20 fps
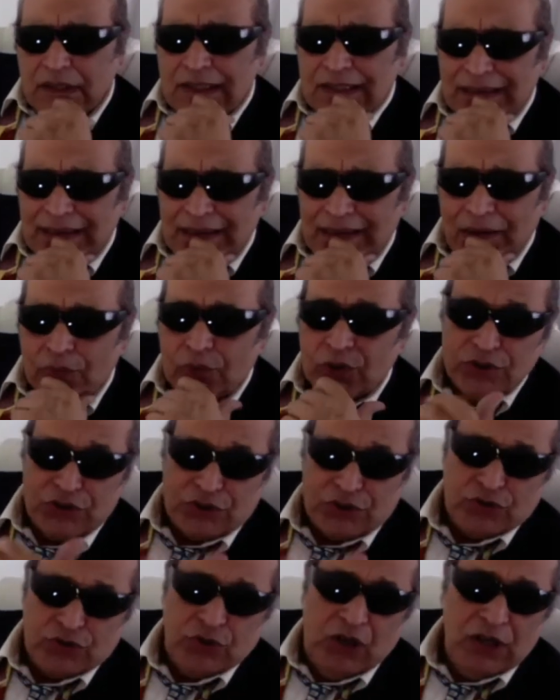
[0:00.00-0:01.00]
Uh, we're
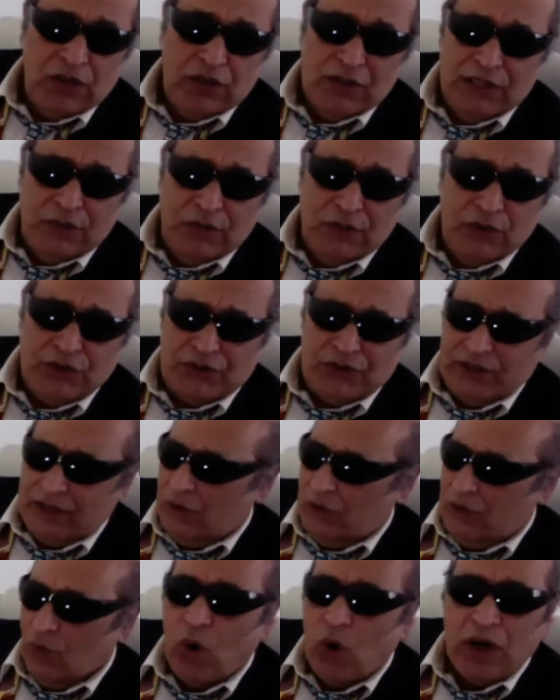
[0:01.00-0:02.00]
struggling with
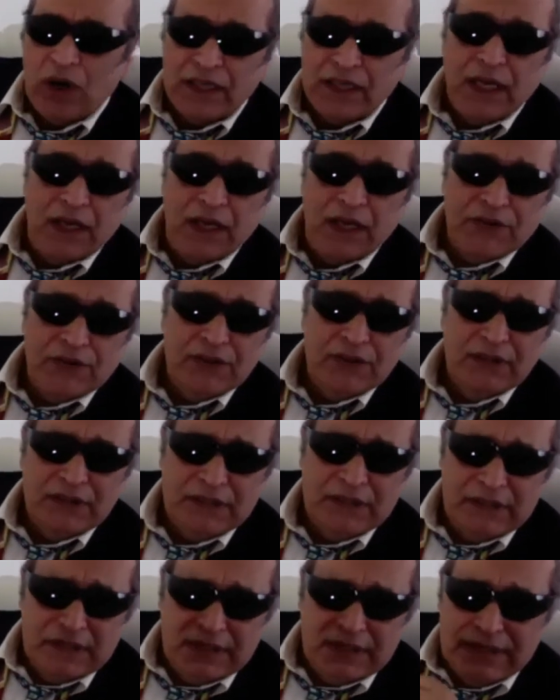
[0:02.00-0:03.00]
one another.
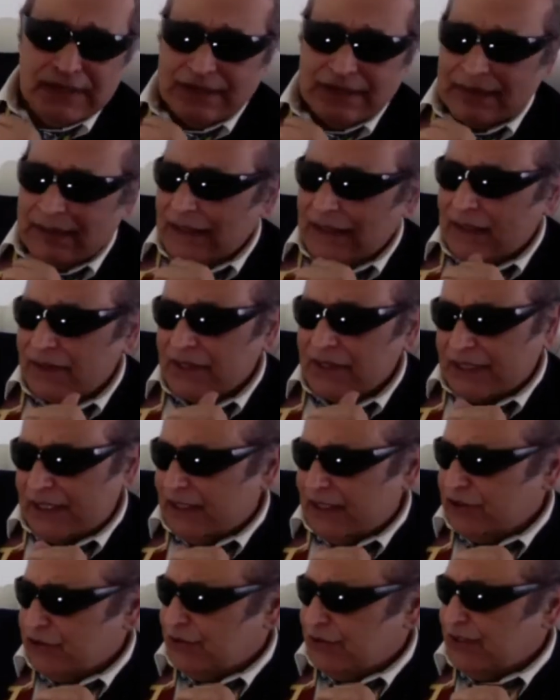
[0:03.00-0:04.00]
Uh, the
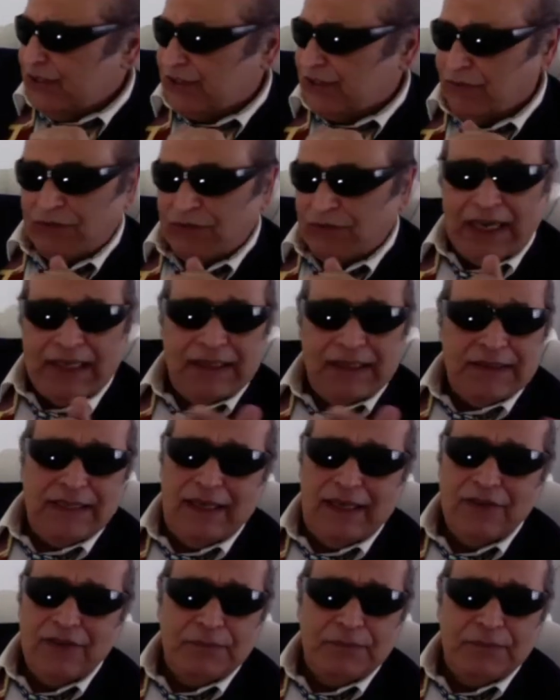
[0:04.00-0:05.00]
country's divided
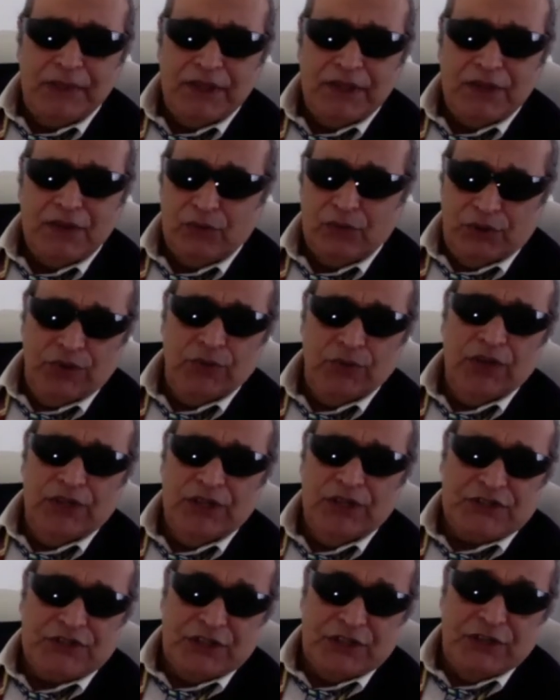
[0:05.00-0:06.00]
down the middle. We were in a
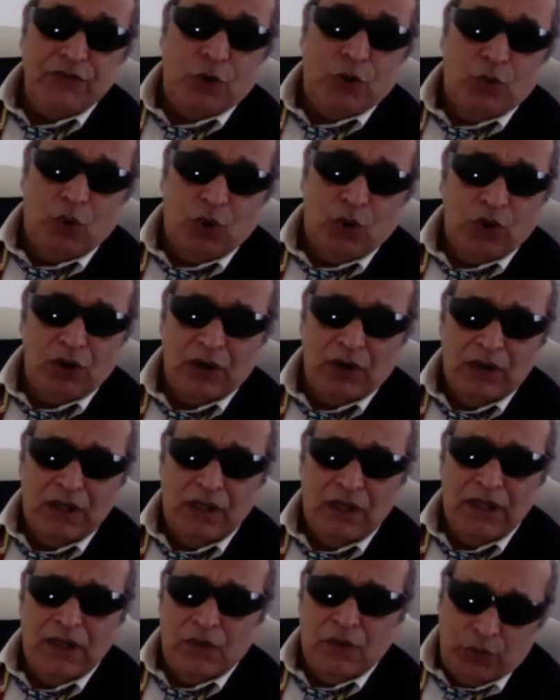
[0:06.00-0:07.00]
civil war.
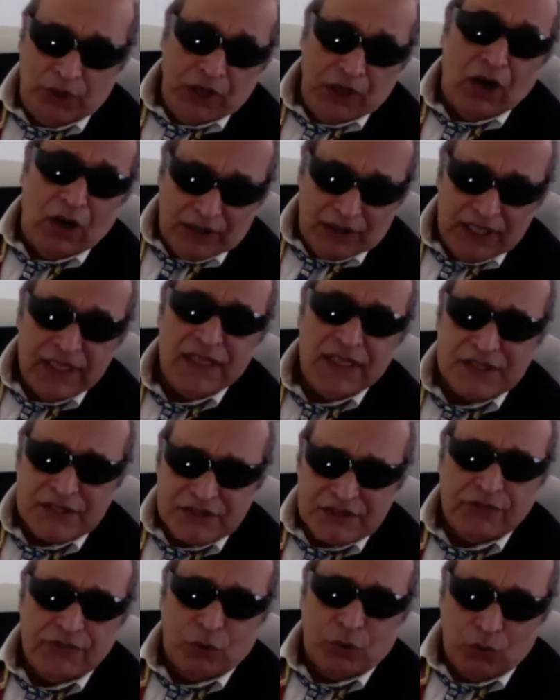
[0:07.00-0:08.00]
We are in a
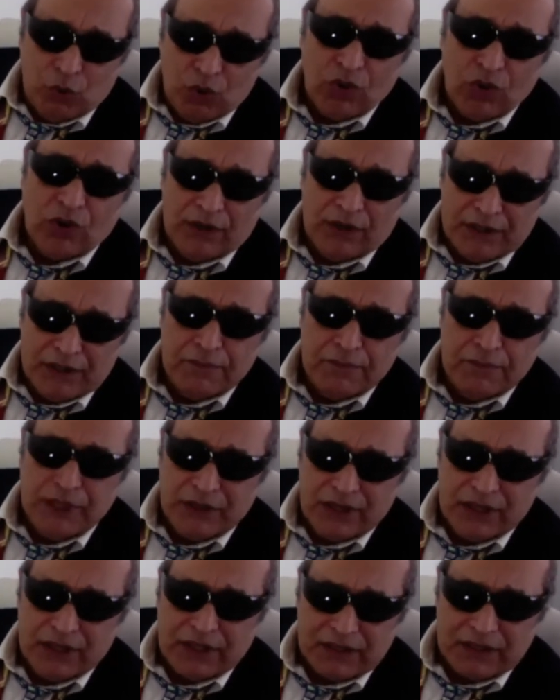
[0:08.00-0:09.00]
civil war in
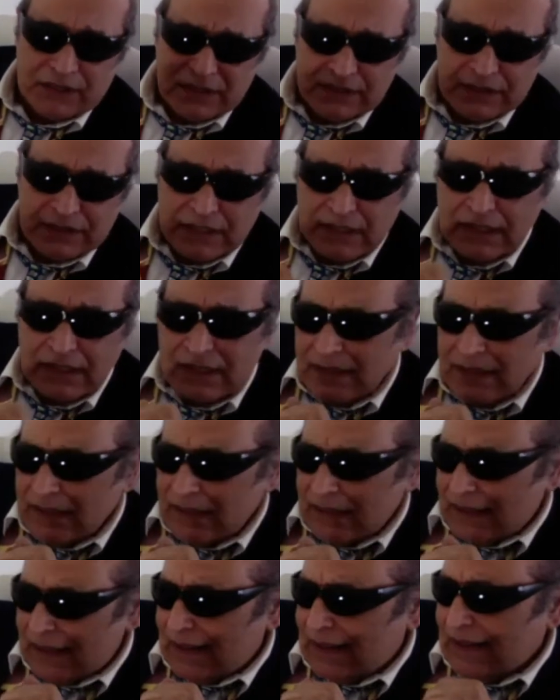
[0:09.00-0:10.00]
America. Mm.
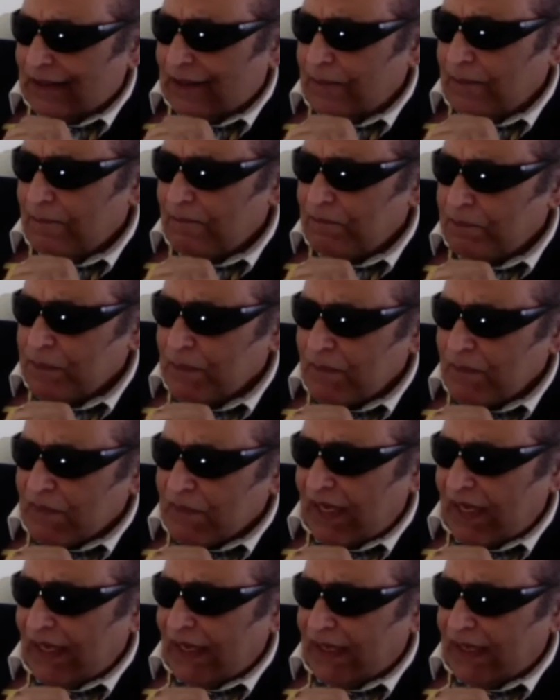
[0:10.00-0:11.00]
Uh,
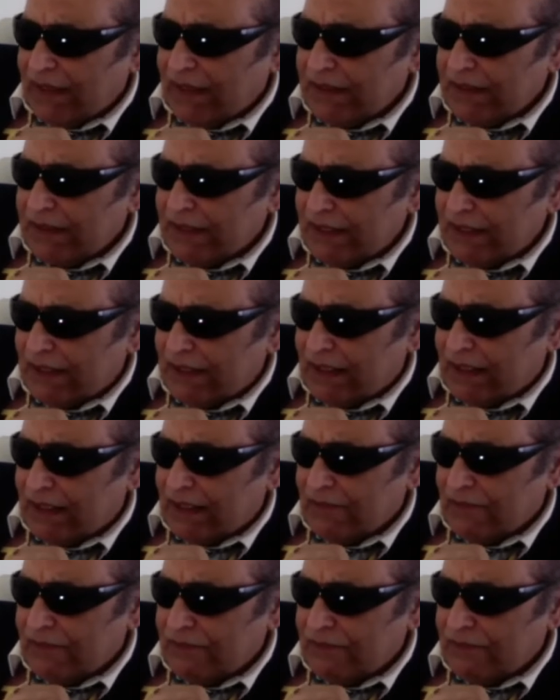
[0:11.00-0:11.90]
and uh,